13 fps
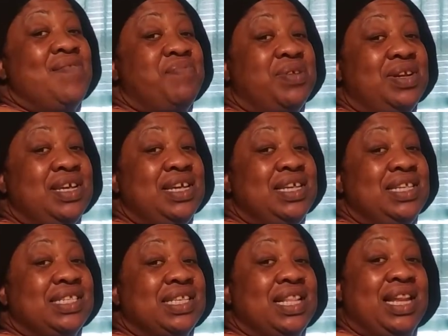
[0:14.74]

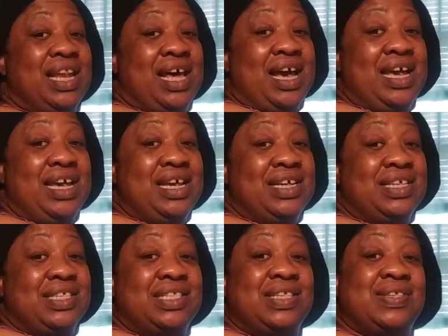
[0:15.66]
Please like,
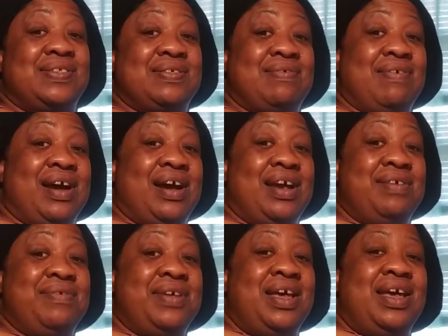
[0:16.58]
subscribe,
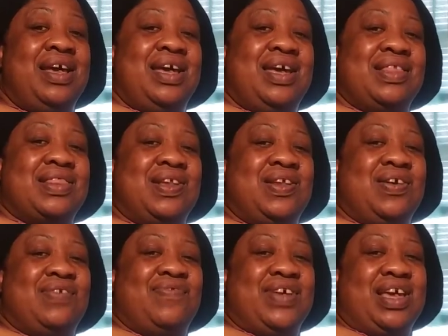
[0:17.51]
hit the
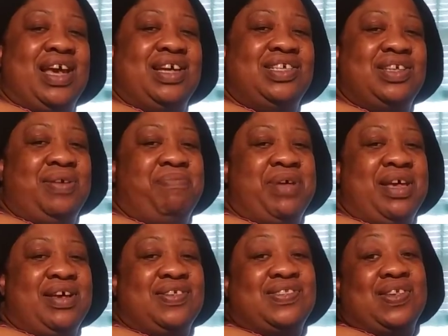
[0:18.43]
notification
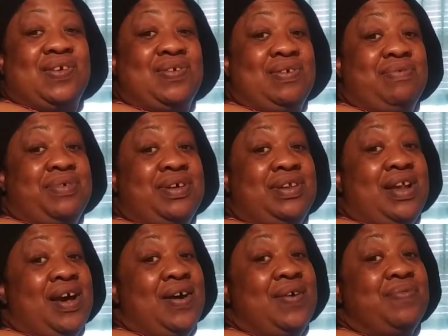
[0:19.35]
bell so you will
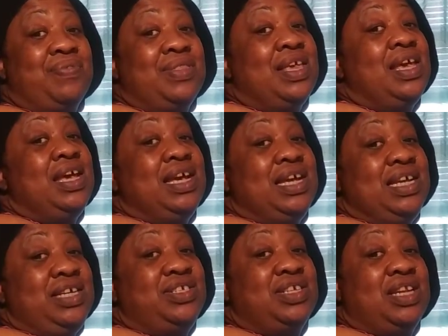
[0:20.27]
know
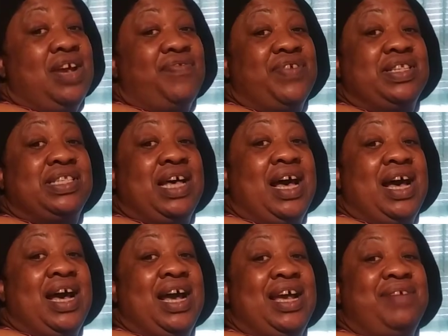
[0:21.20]
each and every
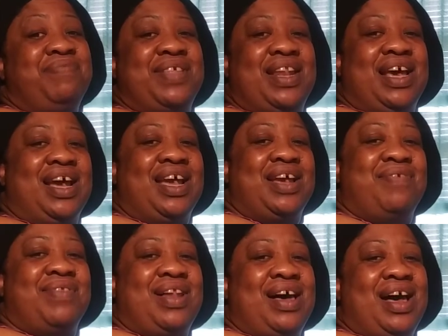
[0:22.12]
time that I am
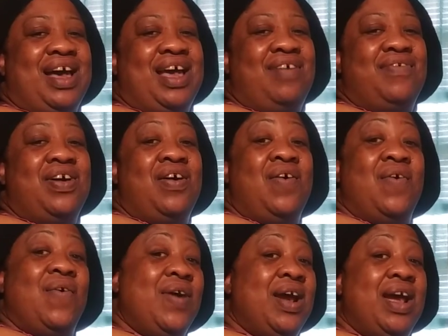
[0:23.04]
live
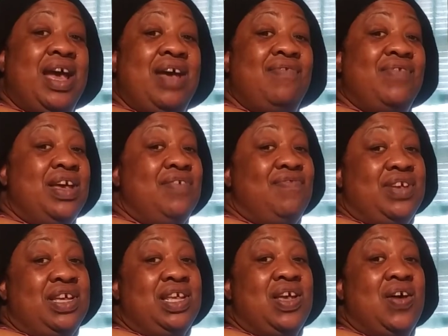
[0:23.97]
or have a
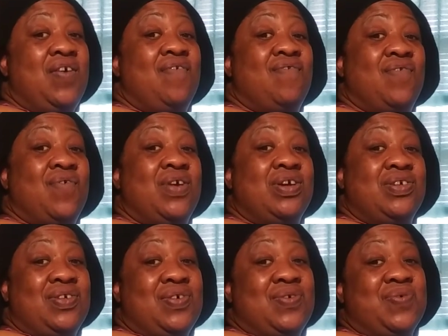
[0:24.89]
video for
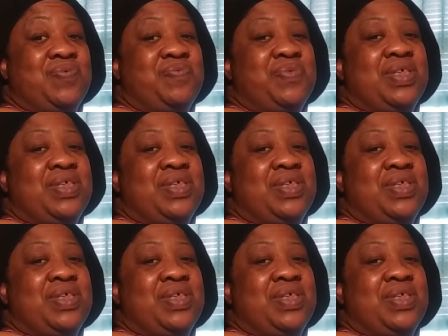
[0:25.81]
you.